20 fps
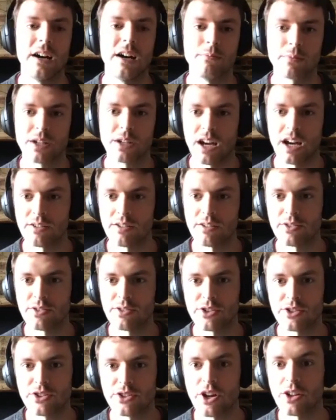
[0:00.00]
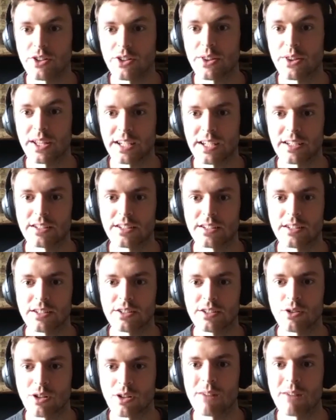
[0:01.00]
kind of start to think
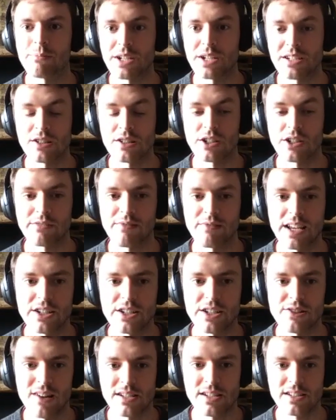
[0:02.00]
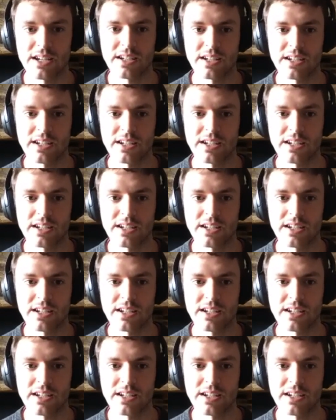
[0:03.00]
your company is looking really interesting.